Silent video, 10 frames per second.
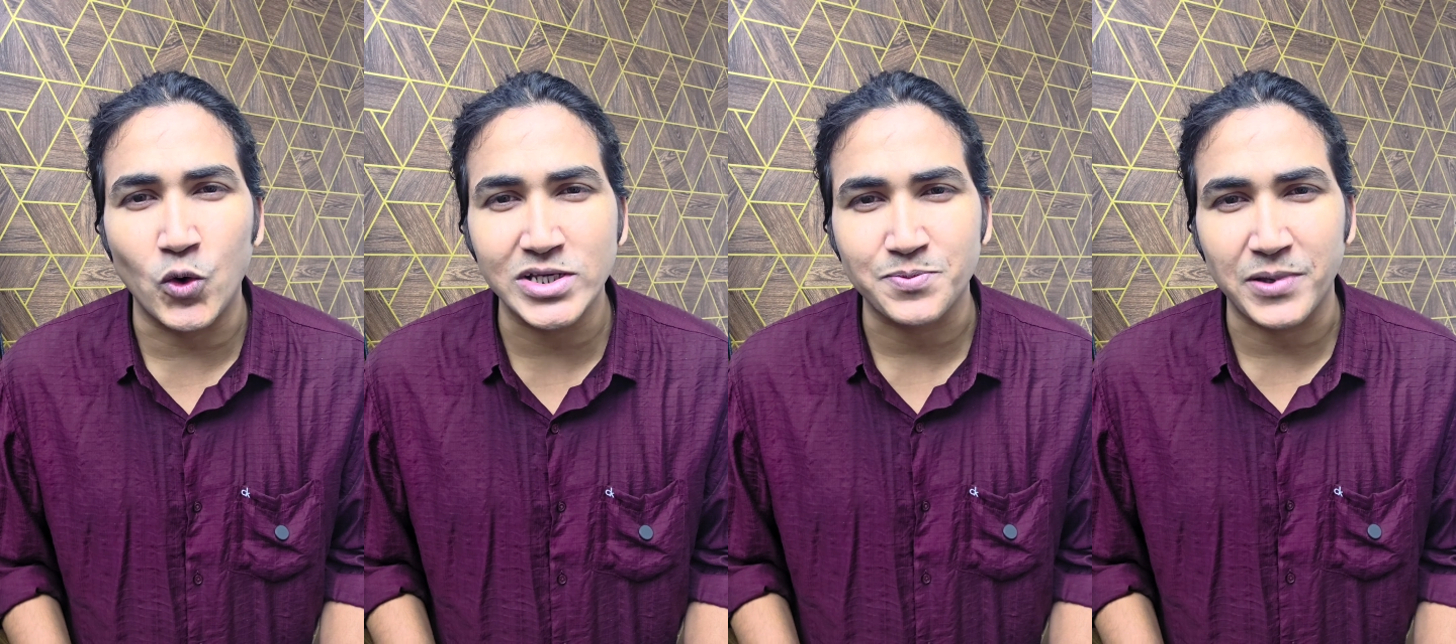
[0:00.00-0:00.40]

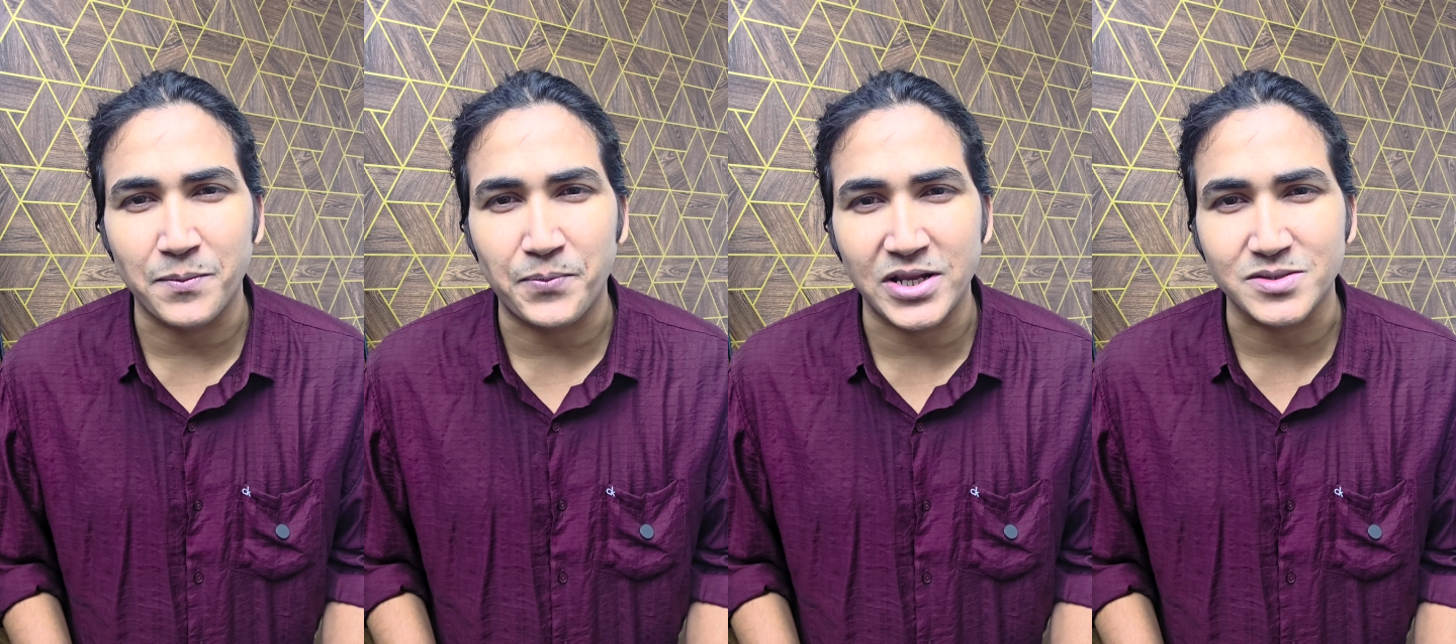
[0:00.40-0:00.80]

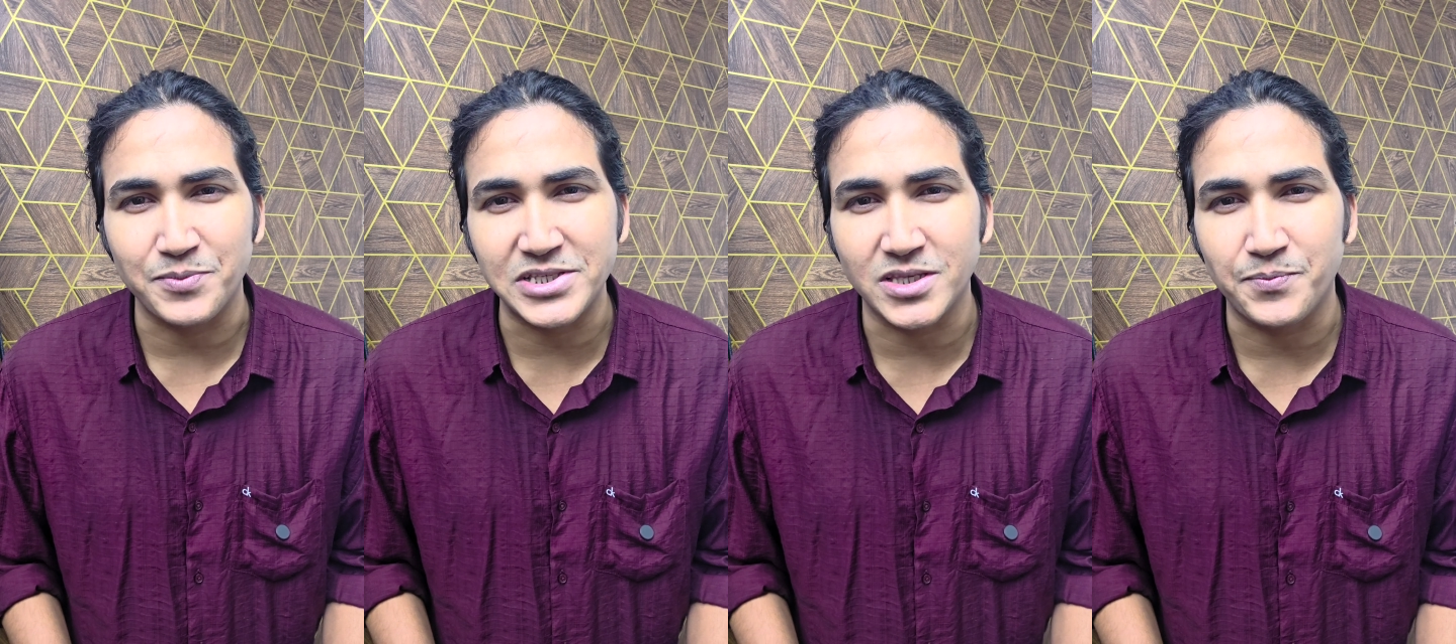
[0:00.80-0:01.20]
OSPF plus
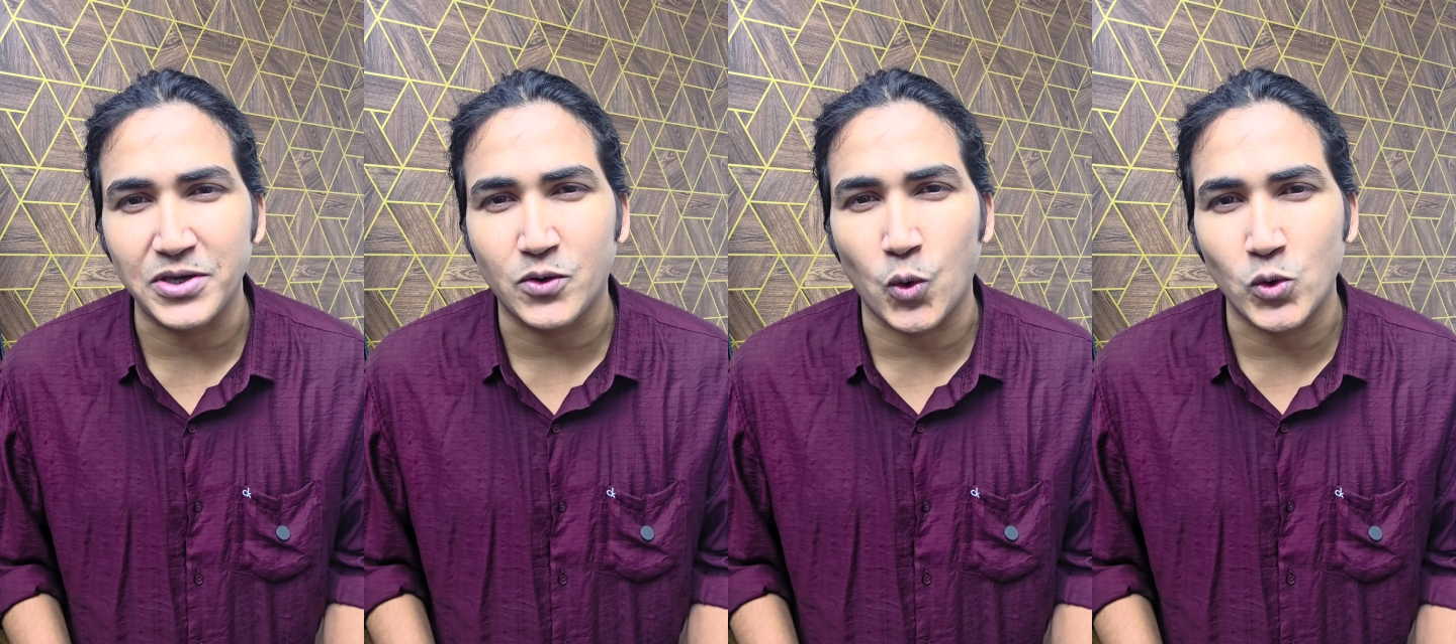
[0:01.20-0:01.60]

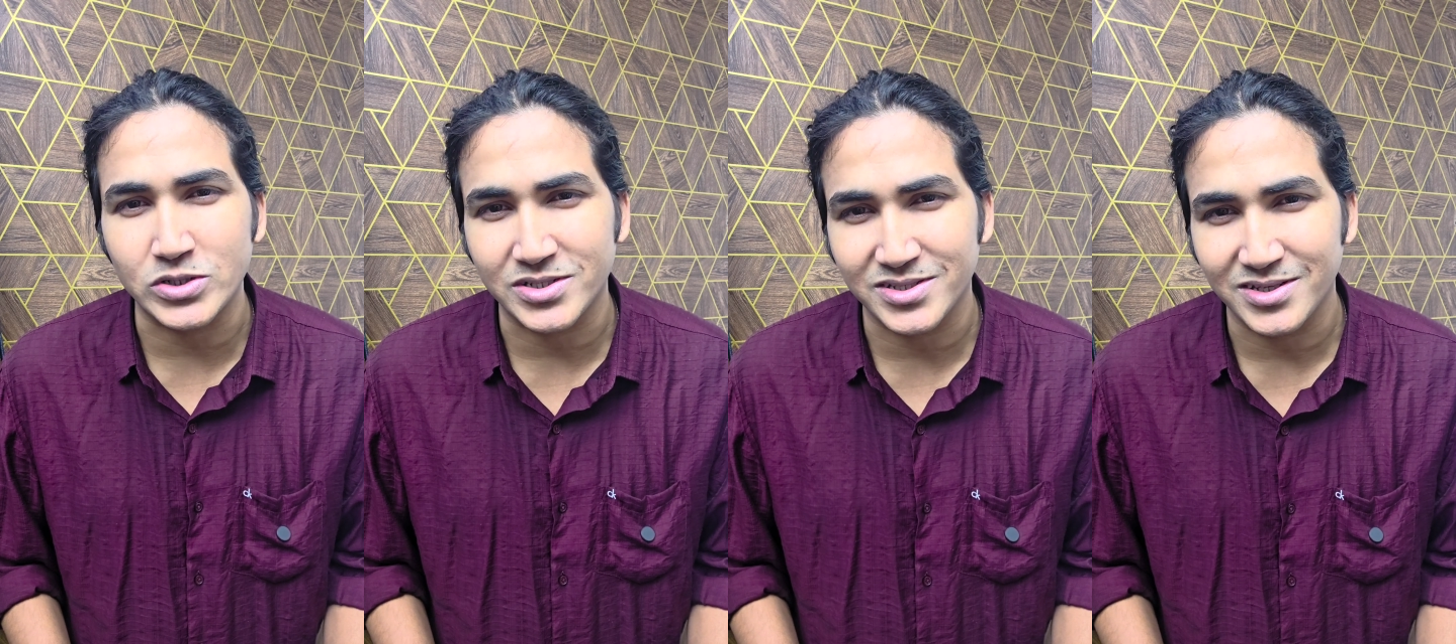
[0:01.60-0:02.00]
BGP
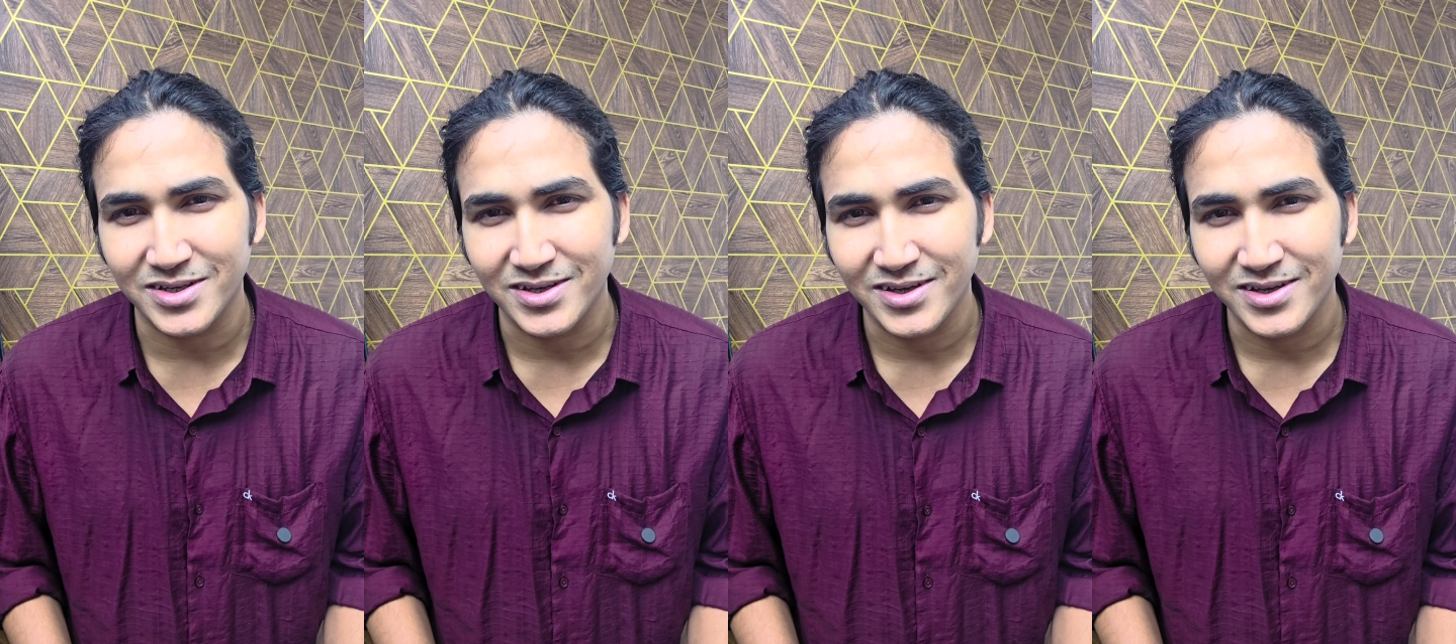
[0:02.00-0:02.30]
course,